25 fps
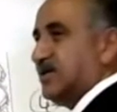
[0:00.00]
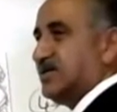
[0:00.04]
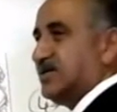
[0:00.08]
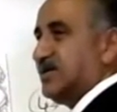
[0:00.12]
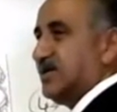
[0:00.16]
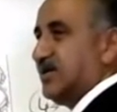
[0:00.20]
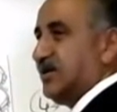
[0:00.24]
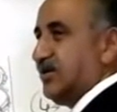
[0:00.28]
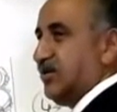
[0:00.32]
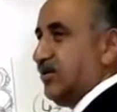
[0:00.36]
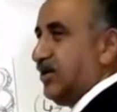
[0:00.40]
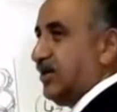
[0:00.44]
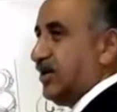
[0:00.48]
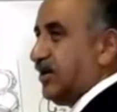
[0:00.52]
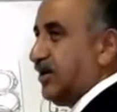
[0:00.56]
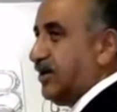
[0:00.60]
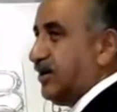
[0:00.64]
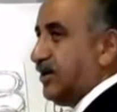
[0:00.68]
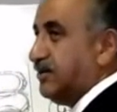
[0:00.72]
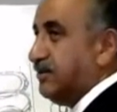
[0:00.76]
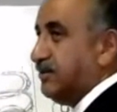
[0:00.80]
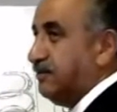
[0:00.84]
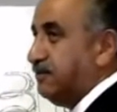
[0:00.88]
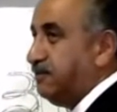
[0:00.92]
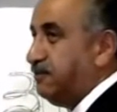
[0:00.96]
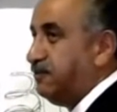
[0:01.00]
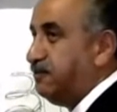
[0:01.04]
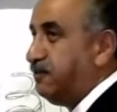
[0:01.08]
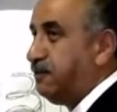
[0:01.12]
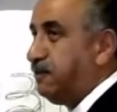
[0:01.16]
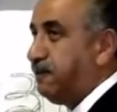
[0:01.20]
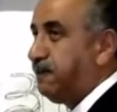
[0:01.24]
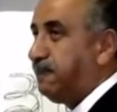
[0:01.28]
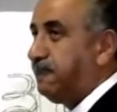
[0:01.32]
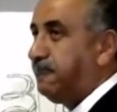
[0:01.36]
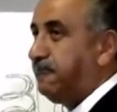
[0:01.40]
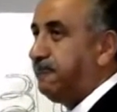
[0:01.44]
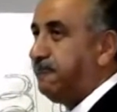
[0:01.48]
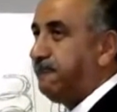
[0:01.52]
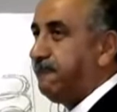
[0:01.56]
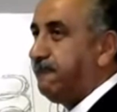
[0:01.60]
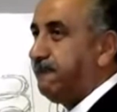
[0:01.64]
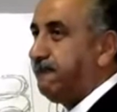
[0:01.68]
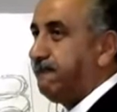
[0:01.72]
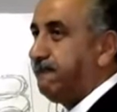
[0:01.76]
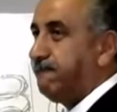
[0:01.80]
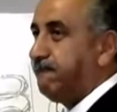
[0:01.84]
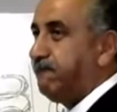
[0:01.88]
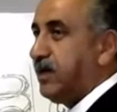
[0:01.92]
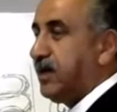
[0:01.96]
testing going on.
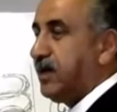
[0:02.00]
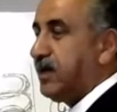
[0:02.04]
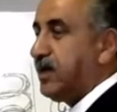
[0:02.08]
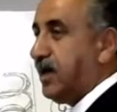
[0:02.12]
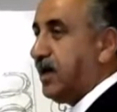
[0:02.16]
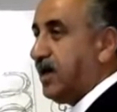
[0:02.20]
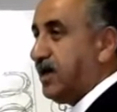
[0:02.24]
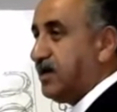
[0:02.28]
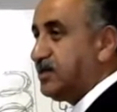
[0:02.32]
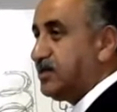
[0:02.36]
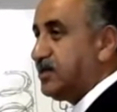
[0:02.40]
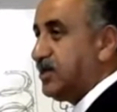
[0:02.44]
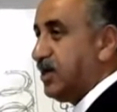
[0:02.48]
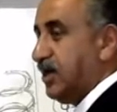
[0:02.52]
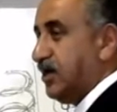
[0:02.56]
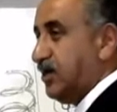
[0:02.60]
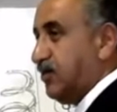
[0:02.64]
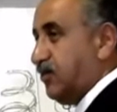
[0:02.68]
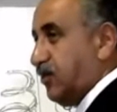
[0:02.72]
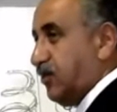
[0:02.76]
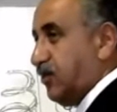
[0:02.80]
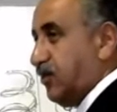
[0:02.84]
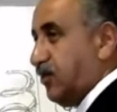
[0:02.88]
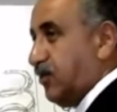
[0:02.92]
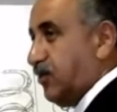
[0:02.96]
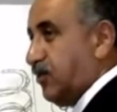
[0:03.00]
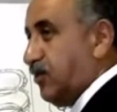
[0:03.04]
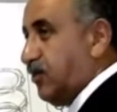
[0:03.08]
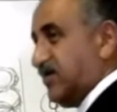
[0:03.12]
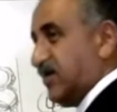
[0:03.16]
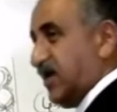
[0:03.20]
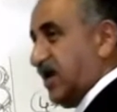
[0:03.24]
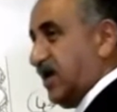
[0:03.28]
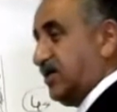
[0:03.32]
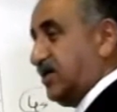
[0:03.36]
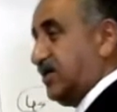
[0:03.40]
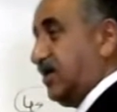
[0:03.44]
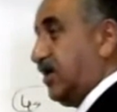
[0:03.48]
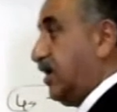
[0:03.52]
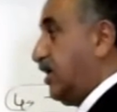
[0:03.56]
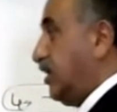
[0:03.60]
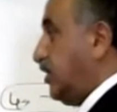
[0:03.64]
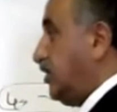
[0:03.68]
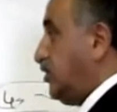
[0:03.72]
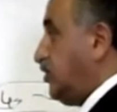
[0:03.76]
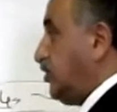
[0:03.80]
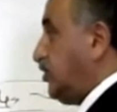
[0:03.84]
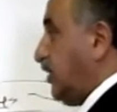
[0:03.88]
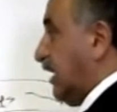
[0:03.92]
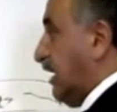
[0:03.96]
Because what you've done,
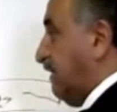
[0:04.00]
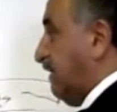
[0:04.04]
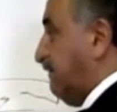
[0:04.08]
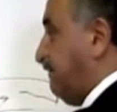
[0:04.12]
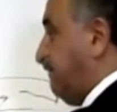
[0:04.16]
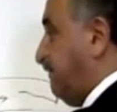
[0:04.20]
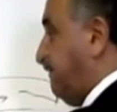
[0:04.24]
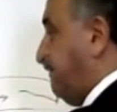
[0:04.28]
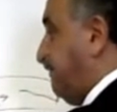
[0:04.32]
you have